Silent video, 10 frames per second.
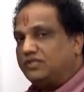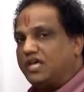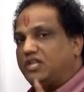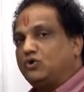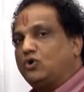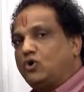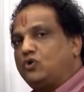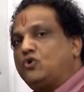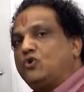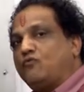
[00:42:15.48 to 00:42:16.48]
then you
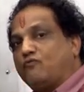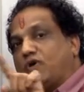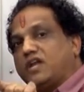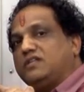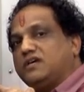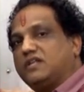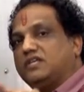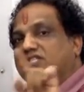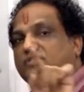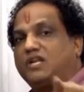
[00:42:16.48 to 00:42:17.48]
know 1 year
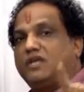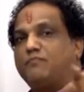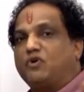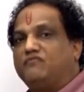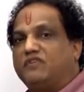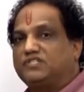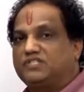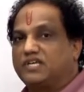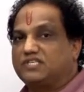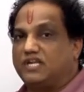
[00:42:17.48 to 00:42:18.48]
is
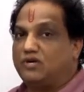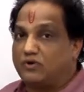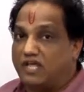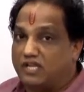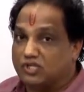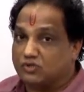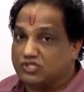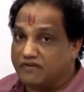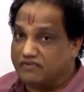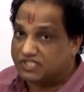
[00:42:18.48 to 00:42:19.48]
3.16 into 10 raised to
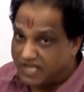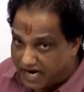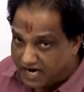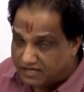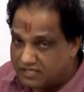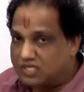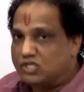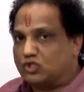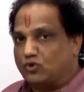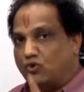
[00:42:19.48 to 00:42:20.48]
7 second.
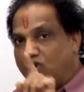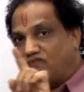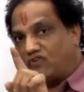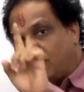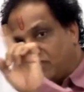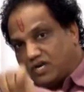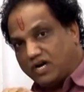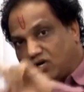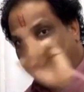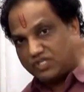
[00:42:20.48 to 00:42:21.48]
So going from
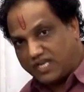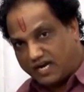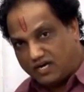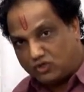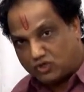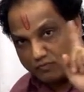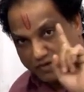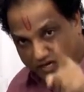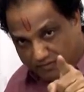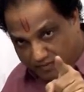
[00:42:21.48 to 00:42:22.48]
year to second, you should
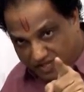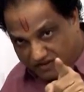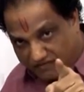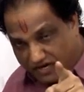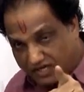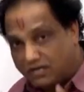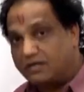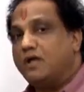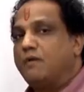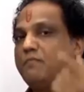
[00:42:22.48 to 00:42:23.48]
multiply by this
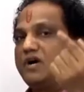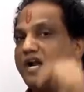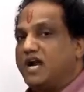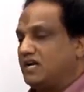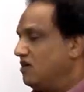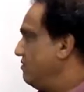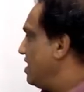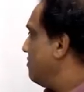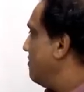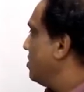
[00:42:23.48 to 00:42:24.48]
factor. But right now
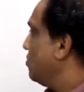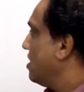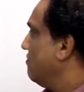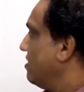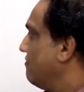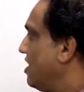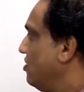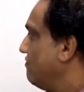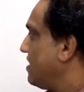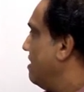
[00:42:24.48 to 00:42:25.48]
we require to convert
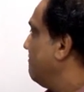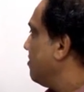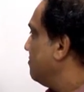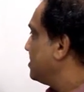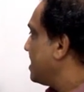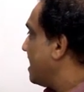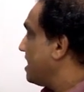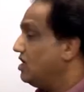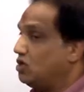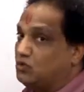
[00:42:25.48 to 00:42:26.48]
value of time from
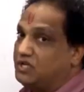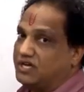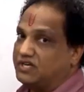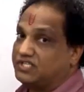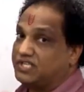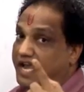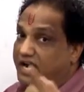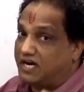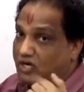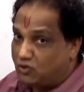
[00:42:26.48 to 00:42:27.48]
second to year.
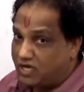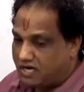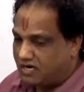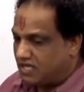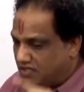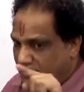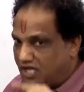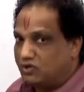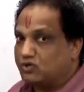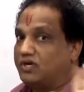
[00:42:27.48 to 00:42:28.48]
Second to year,
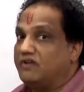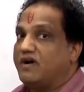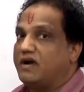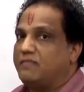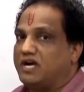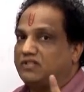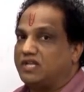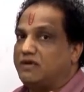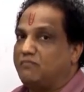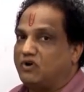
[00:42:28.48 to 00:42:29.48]
then you should divide by
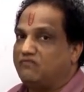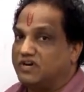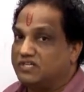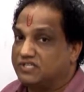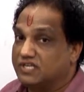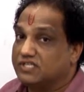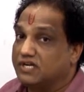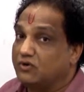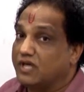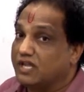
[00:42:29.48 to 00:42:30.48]
3.16
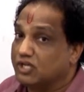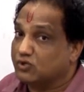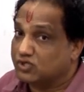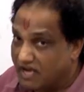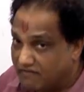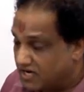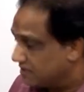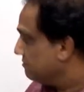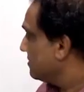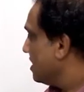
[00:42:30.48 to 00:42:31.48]
into 10 raised to
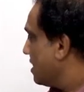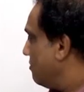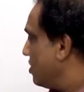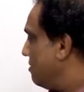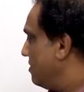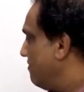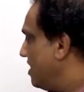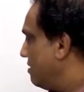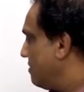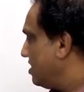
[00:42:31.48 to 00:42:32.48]
7. Come on, I am
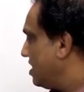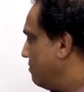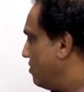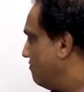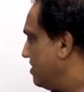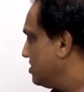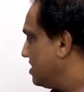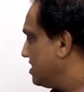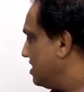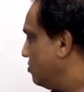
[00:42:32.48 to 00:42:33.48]
dividing by
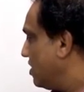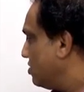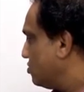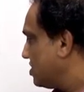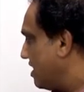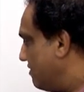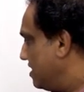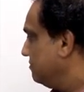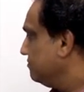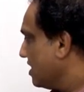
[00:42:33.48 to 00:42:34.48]
3.16 into 10 raised to
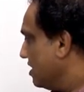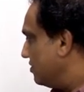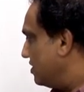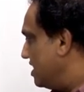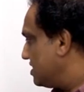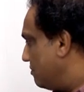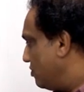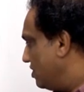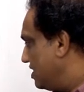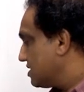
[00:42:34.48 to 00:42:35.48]
7. This
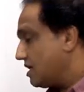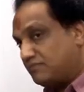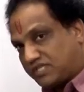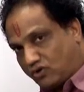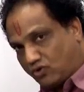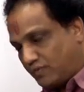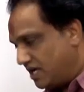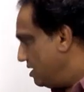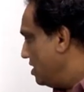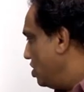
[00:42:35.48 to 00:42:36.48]
upon this comes out to
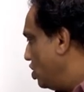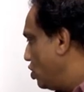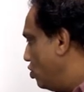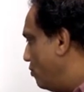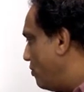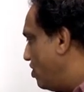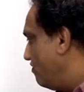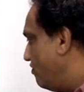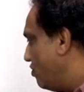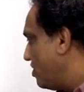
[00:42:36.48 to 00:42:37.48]
be
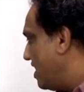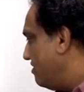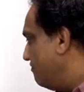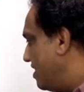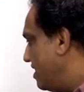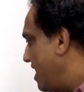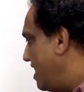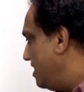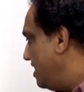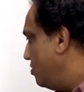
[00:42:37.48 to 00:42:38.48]

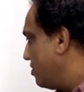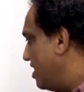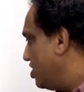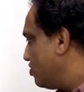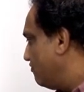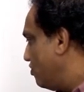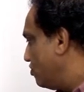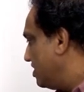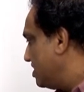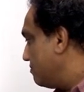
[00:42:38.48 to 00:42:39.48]
2.4918 into 10 raised to
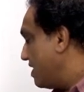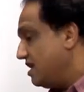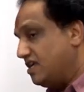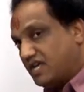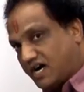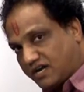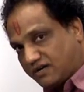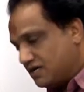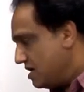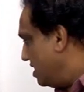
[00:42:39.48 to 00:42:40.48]
4, this many
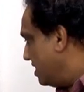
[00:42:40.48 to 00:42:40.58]
year.